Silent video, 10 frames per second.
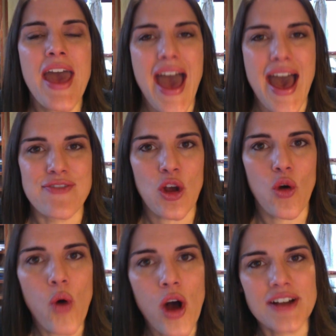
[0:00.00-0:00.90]
having
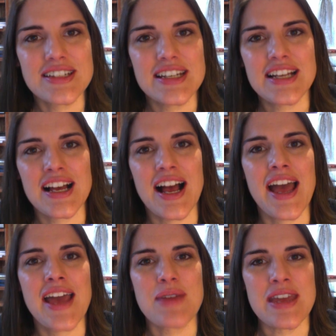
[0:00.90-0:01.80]
quantity
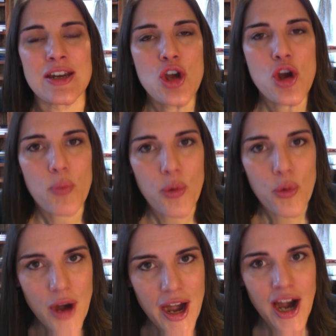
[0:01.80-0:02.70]
time in
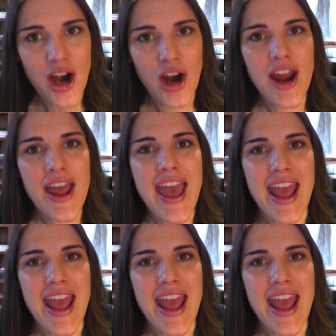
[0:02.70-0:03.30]
prayer